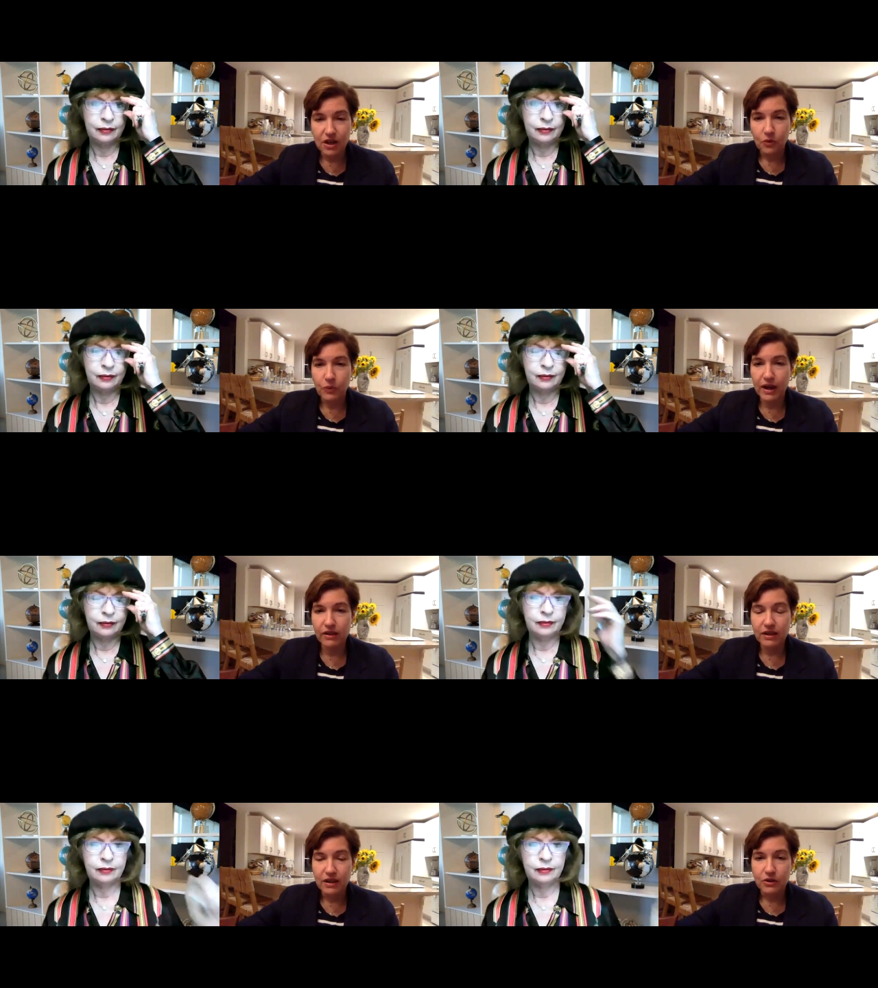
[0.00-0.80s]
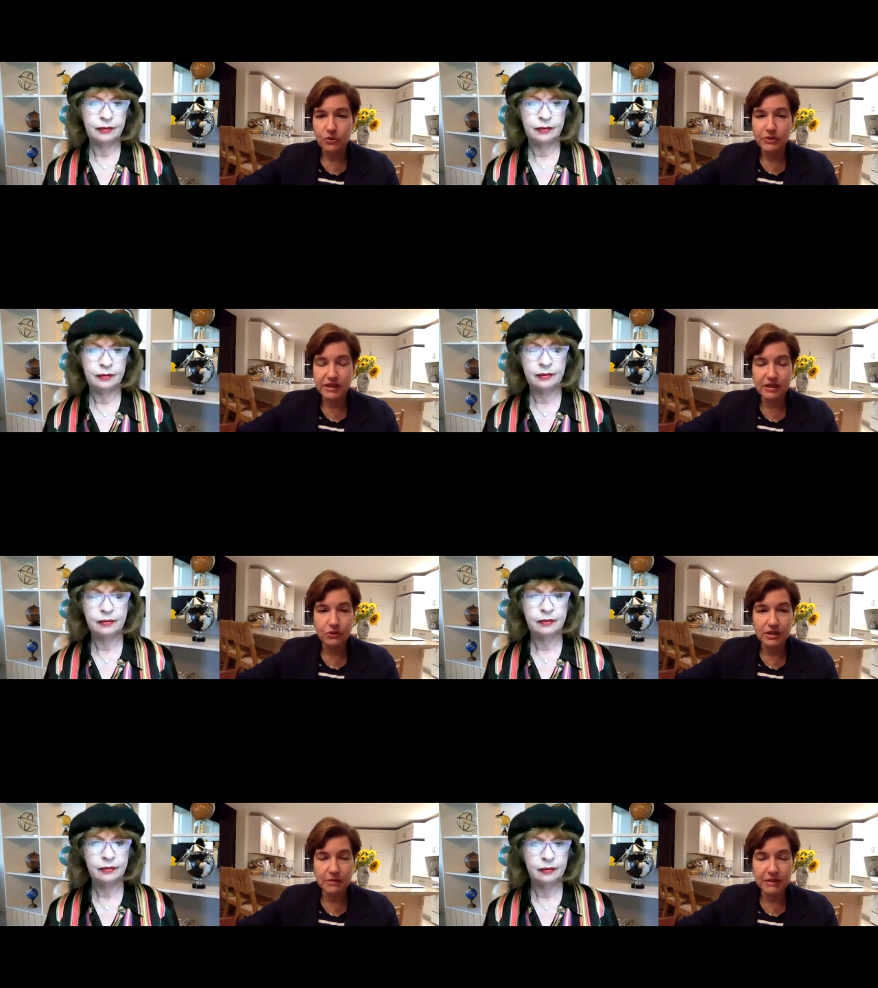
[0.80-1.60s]
Speaker 1: Well, who was he? Who
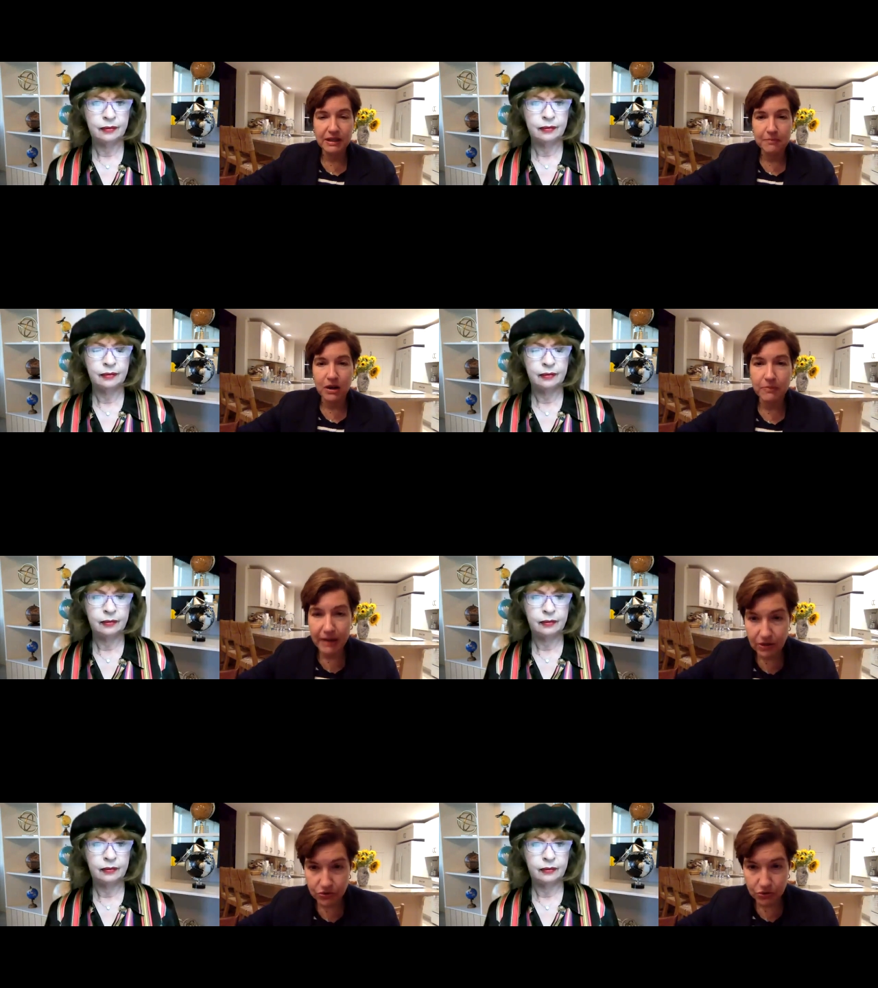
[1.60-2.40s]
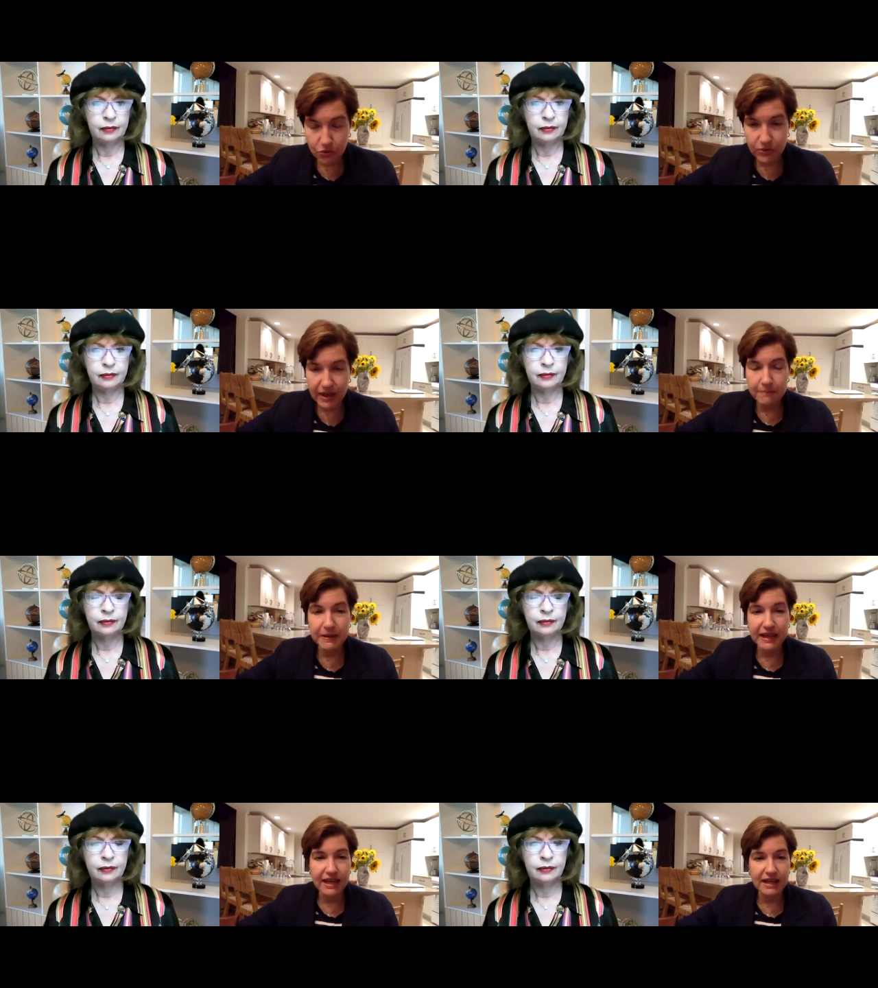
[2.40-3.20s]
did he meet? Mark Meadows, who then
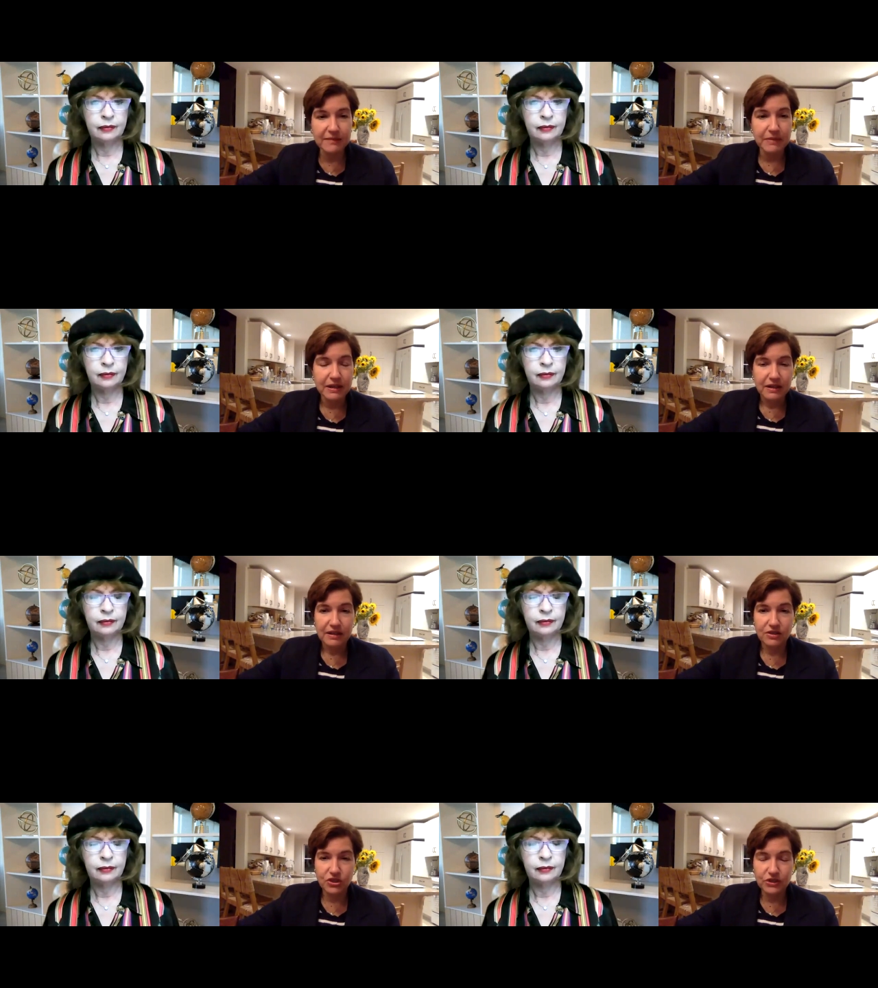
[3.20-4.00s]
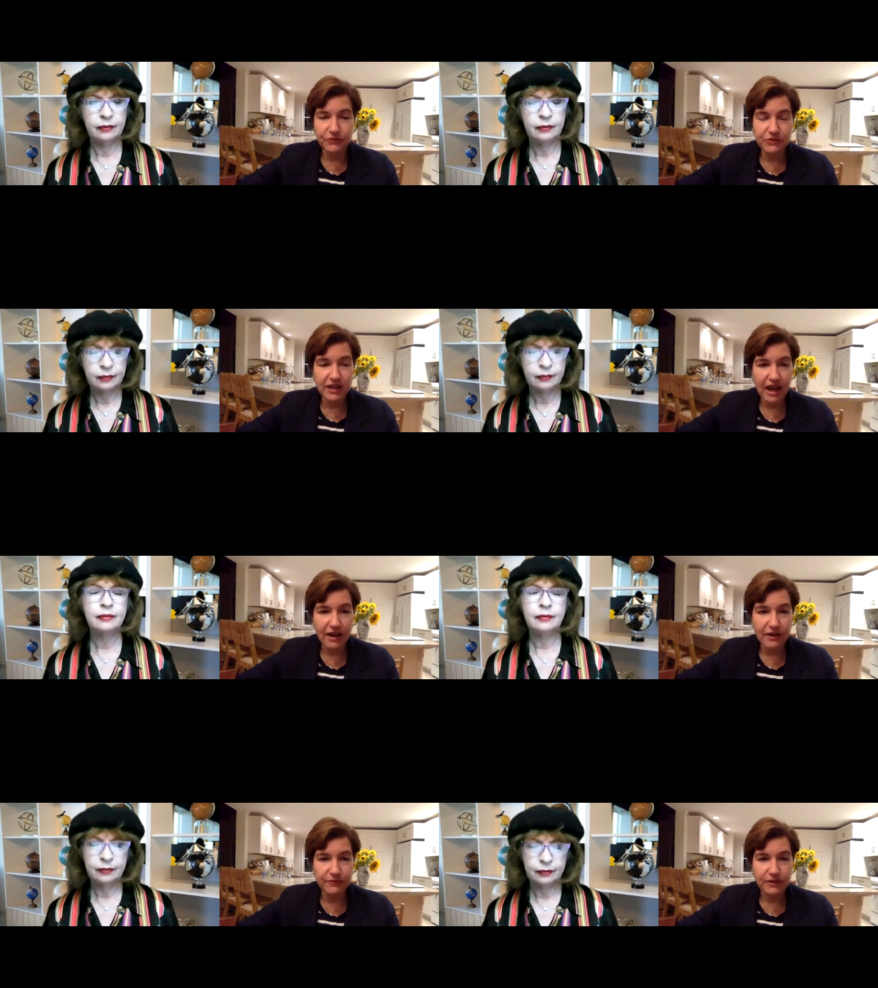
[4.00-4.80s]
became the chief of staff